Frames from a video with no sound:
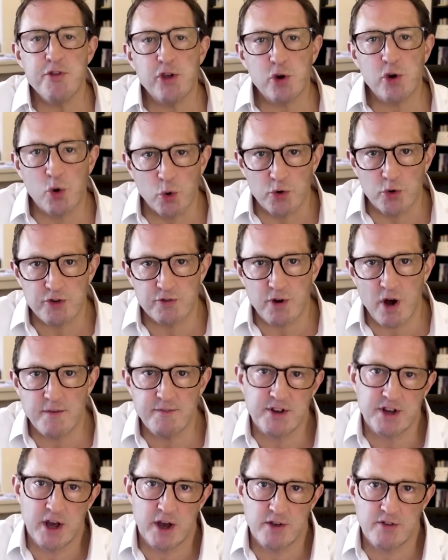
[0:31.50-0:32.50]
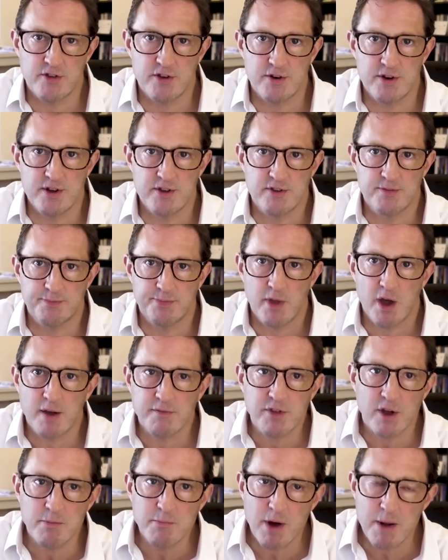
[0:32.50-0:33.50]
the course of our video series,
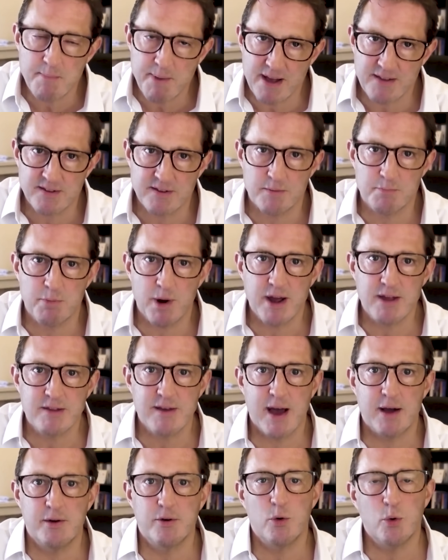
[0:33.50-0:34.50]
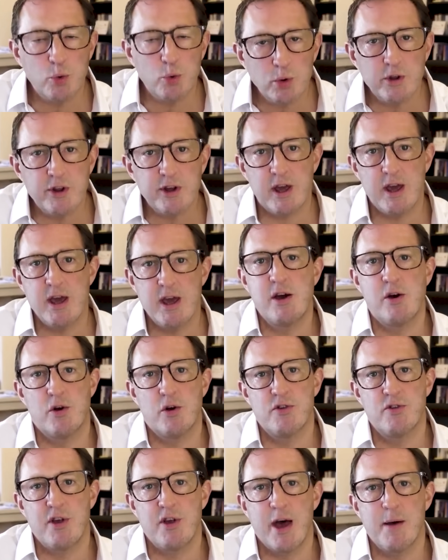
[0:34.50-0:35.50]
I've done my best to break down all the key
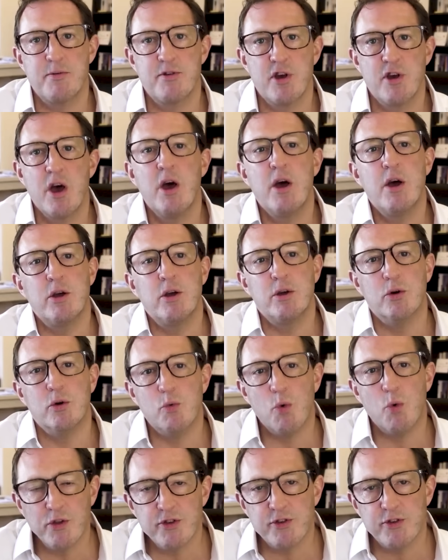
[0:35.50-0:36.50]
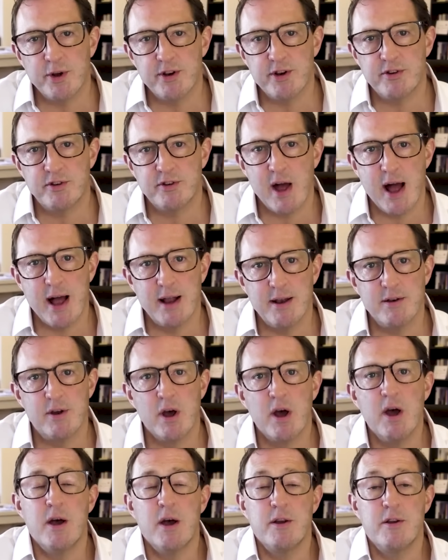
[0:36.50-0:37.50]
concepts you'll want to understand
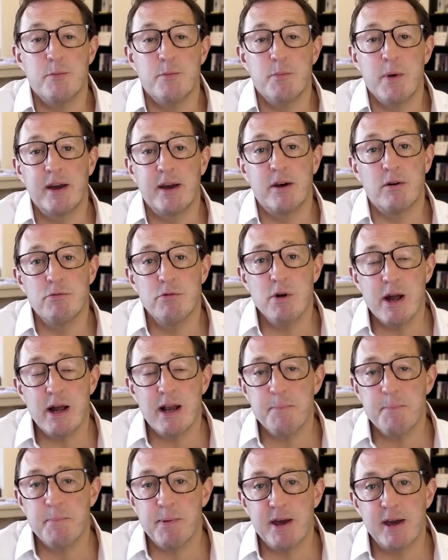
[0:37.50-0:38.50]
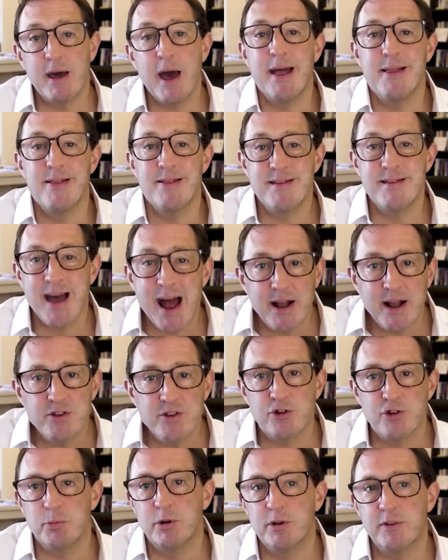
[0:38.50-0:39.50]
to make a really big and
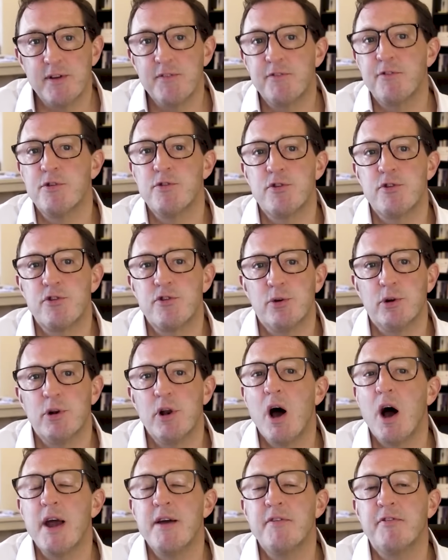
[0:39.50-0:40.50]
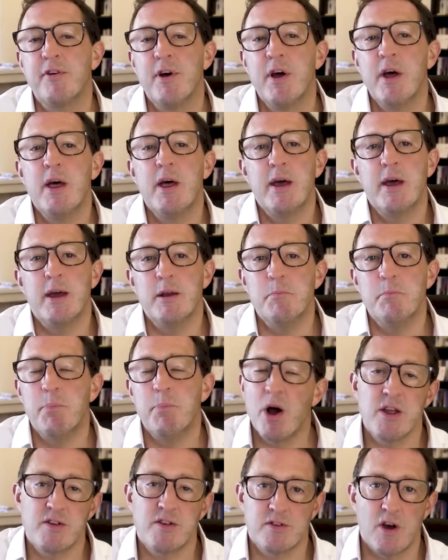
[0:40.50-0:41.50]
tangible difference to your life in
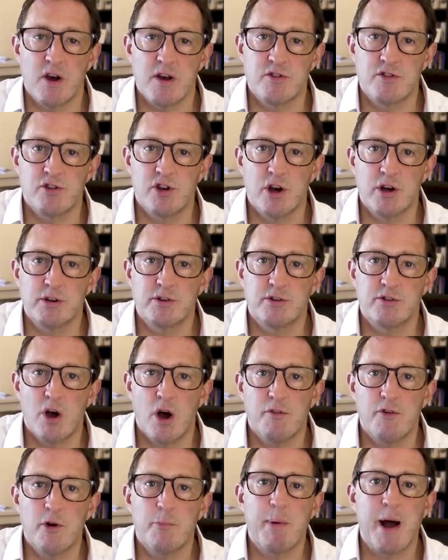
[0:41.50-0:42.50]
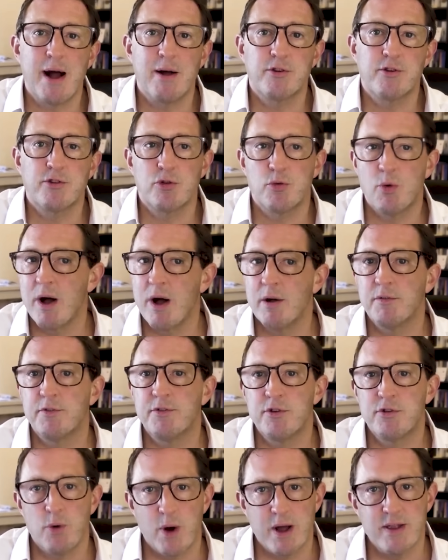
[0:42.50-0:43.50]
bite-sized chunks of about 12
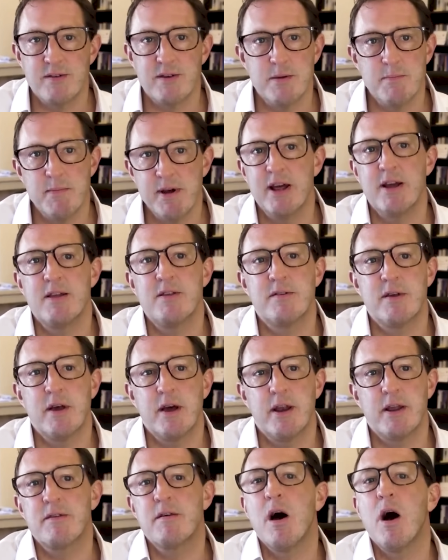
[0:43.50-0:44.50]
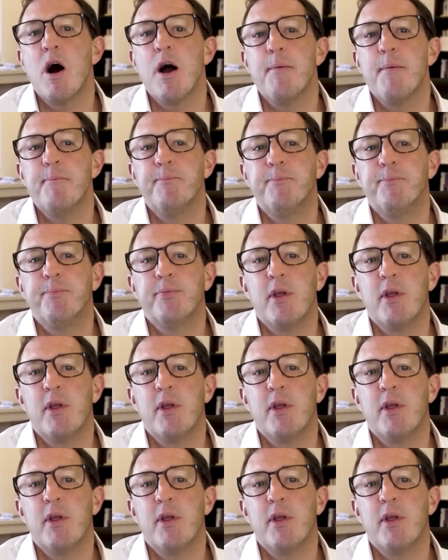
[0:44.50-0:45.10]
to 20 minutes at a time.